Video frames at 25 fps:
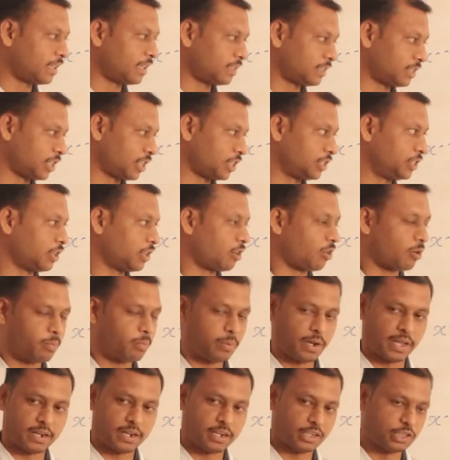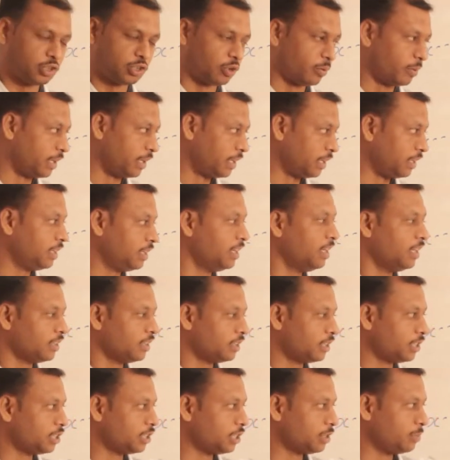structure or planar geometry.
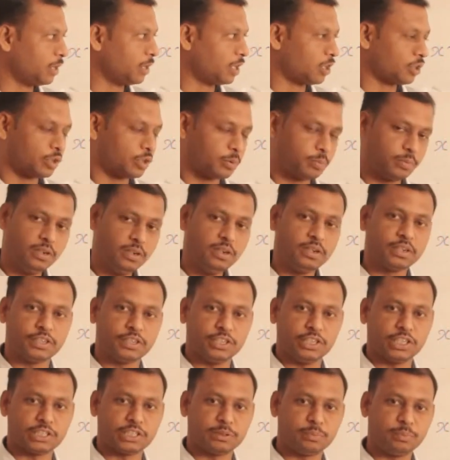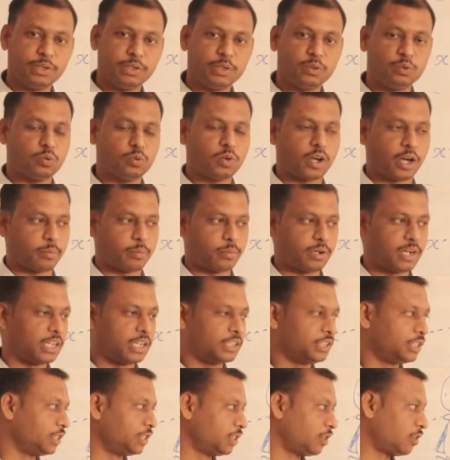This is because of the sp2
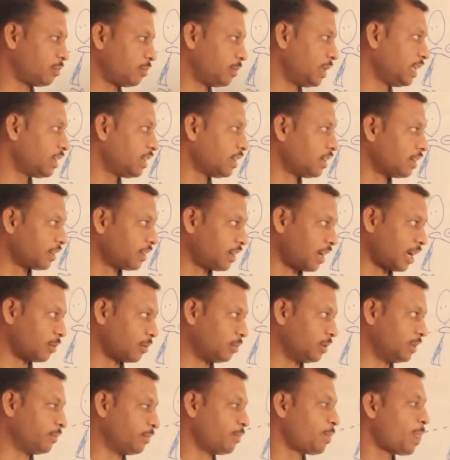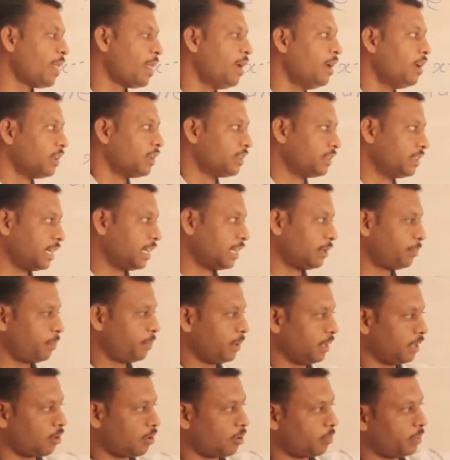hybridization of that carbon. That
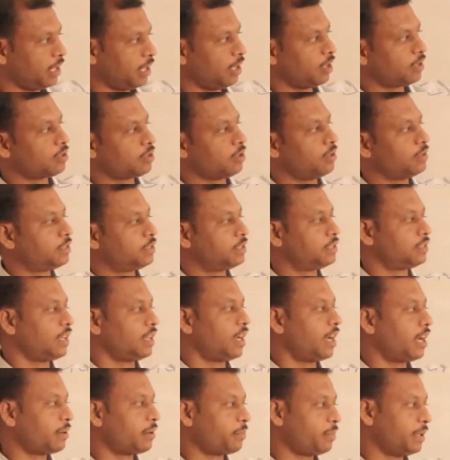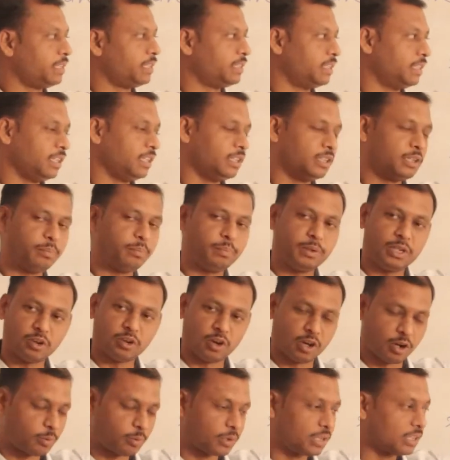pair of electrons are present in the p
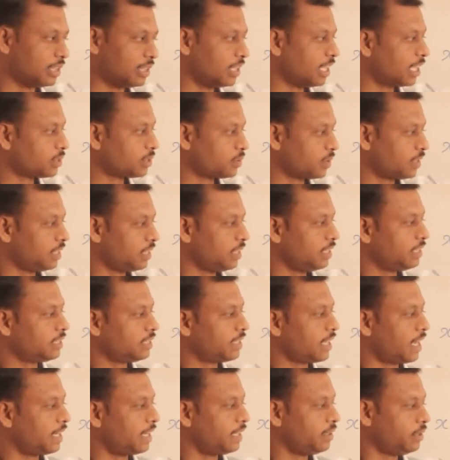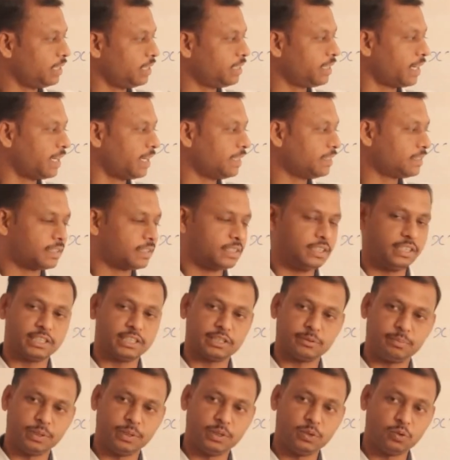orbital, that's why it has
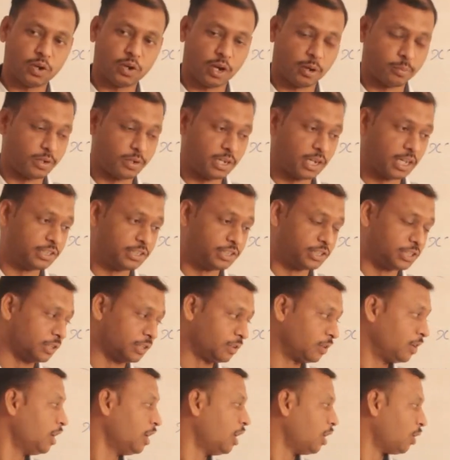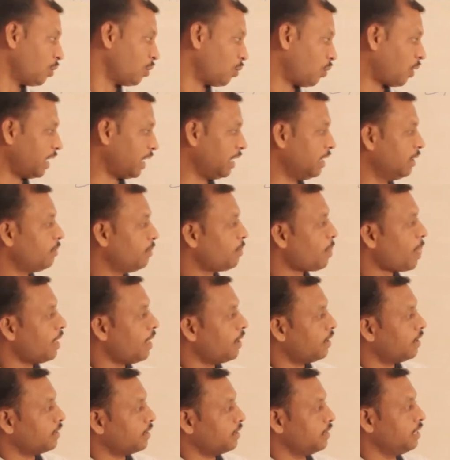sp2 hybridization, while
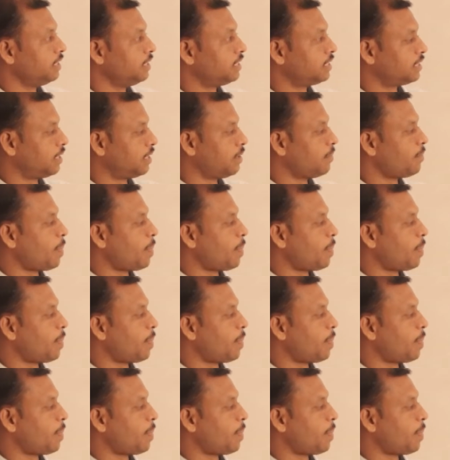this